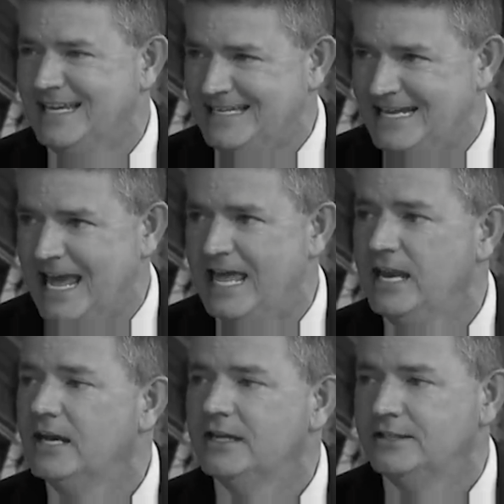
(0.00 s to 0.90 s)
taken
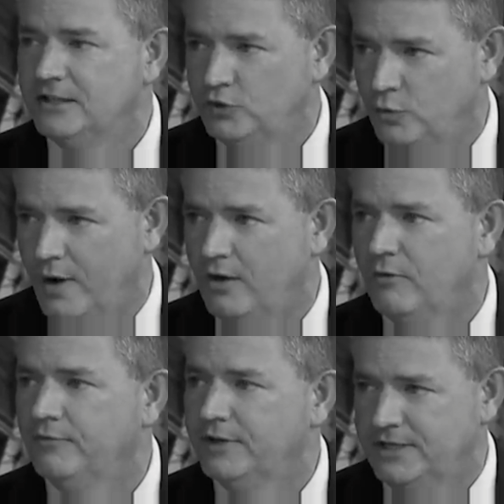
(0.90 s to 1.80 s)
ten to
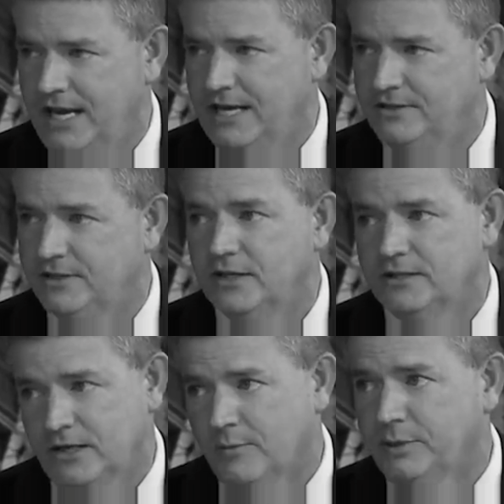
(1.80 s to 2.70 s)
twelve
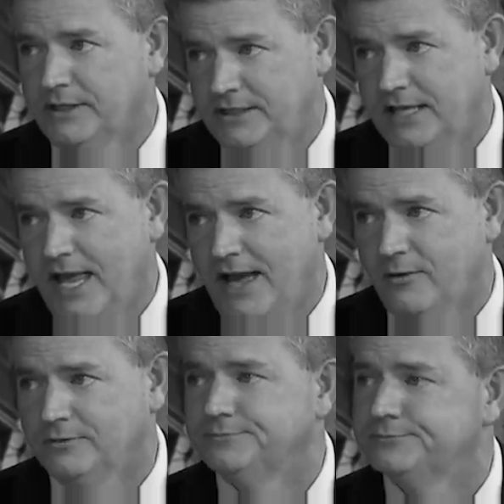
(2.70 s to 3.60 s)
days to complete the
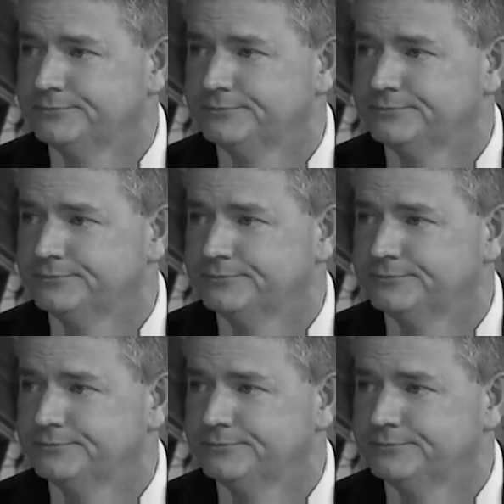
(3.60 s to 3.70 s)
count.